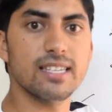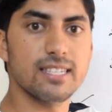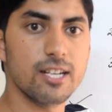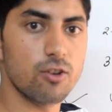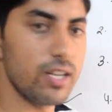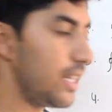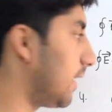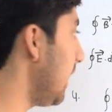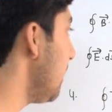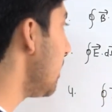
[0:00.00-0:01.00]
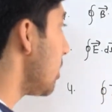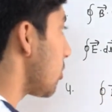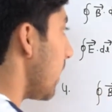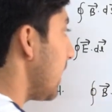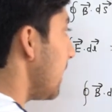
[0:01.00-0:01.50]
0 degree. So
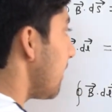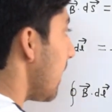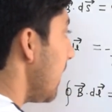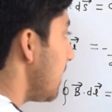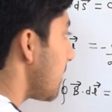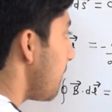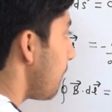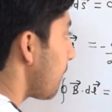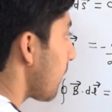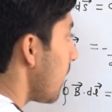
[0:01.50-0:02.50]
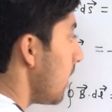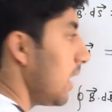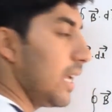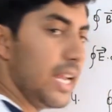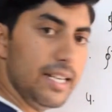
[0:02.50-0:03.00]
I can write
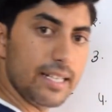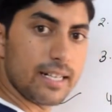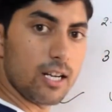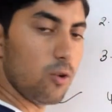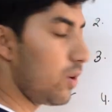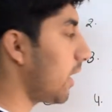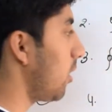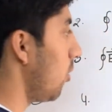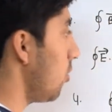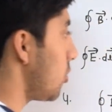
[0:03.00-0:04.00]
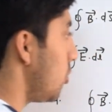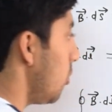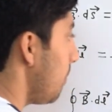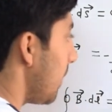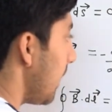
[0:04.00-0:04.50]
integral over a closed
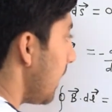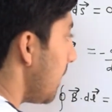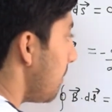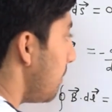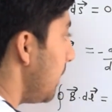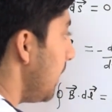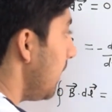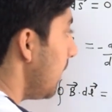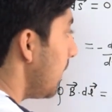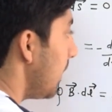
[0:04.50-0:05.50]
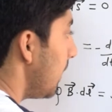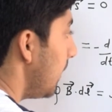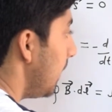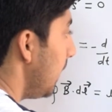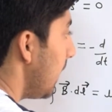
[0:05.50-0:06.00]
loop B
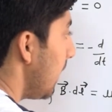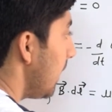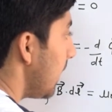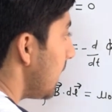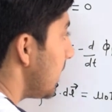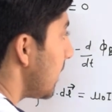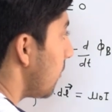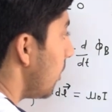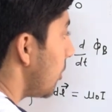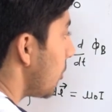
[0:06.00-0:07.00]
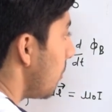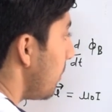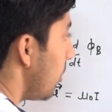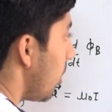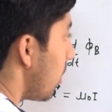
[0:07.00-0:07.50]
dl is equal to
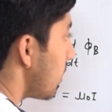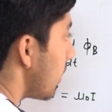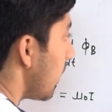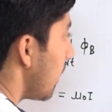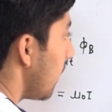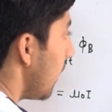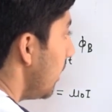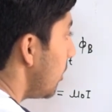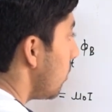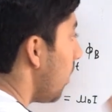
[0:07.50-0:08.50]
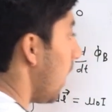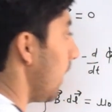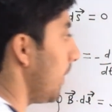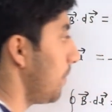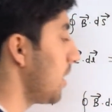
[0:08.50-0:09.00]
mu naught into I
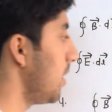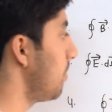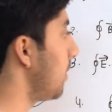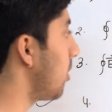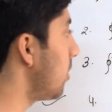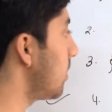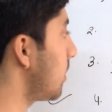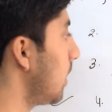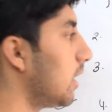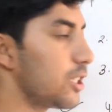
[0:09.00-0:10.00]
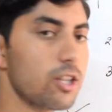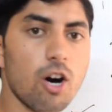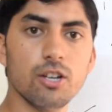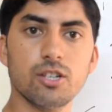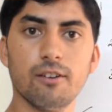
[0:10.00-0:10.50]
because the
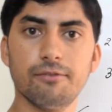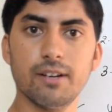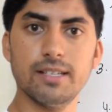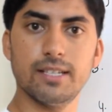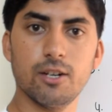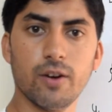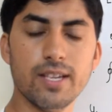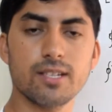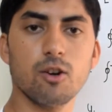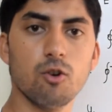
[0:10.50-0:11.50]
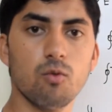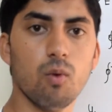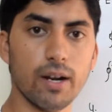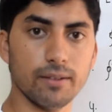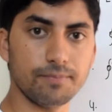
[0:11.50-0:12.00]
cos of 0 is
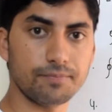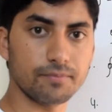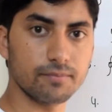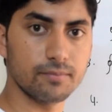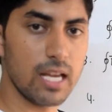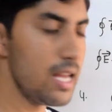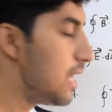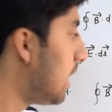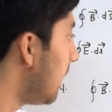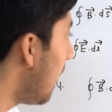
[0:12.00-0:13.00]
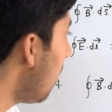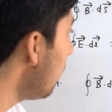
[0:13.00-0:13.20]
1. Now